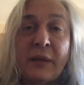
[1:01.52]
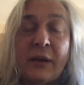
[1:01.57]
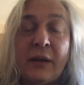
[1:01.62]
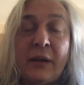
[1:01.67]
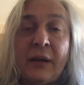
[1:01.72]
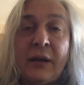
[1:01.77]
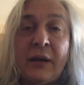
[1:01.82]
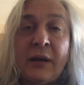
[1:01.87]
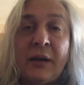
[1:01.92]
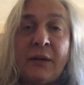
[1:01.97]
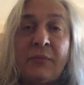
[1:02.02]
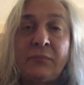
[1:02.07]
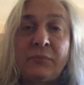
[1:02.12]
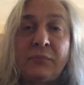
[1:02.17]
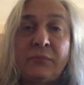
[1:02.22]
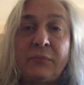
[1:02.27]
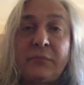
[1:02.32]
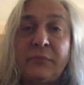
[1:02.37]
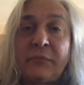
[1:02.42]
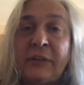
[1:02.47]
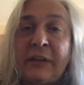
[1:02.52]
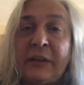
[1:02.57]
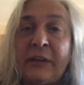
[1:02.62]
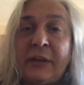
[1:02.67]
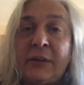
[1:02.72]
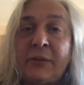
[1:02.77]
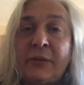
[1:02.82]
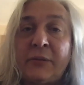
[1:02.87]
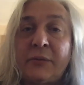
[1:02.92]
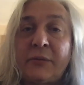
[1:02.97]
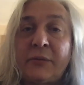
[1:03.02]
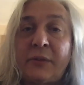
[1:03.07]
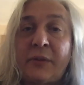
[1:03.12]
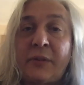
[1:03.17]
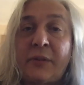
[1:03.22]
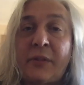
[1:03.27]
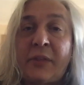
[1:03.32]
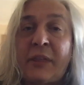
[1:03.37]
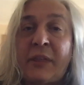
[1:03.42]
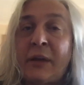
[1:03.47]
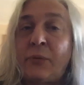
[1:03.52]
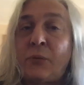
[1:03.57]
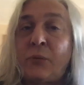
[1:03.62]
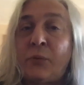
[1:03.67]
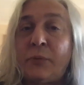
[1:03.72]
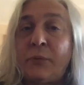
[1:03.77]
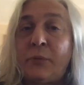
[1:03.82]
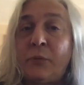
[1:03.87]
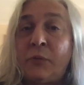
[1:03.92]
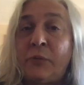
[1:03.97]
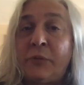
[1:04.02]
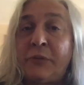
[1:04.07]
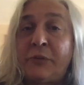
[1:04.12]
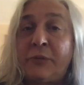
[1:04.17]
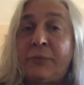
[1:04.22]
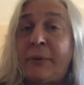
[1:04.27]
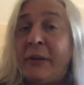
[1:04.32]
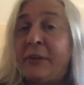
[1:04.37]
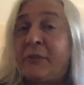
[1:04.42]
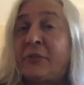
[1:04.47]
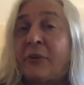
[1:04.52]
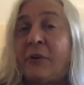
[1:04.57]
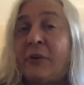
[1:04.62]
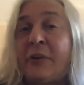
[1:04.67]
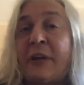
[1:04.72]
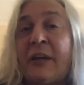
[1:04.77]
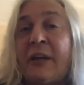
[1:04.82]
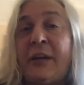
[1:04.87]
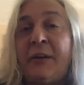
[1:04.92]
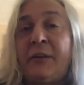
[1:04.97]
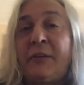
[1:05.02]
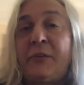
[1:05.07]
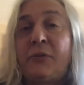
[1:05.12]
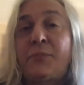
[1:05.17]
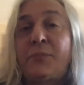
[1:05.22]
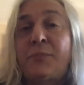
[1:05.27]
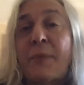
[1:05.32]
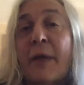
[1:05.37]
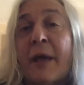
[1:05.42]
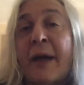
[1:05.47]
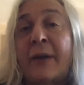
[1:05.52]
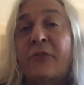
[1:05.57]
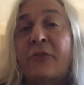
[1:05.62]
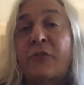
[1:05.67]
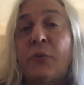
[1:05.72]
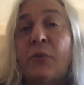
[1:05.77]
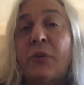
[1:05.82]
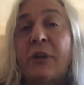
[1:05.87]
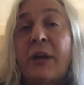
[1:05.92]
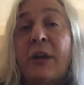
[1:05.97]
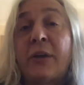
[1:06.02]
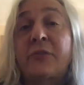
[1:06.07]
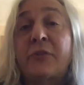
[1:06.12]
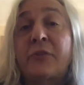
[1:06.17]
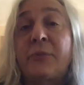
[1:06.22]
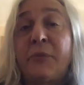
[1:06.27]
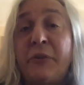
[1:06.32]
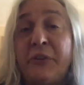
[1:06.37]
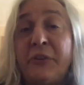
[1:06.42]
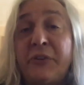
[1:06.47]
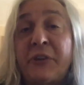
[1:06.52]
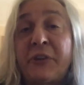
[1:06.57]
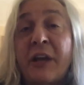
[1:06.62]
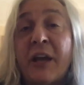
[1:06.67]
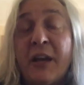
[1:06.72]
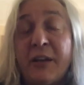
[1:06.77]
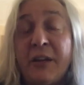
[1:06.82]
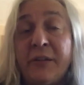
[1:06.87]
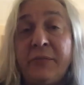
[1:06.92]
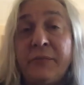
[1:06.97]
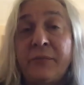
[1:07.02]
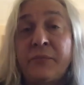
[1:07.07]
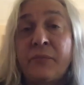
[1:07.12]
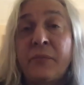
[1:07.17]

Um, now, that was based on a actual customer design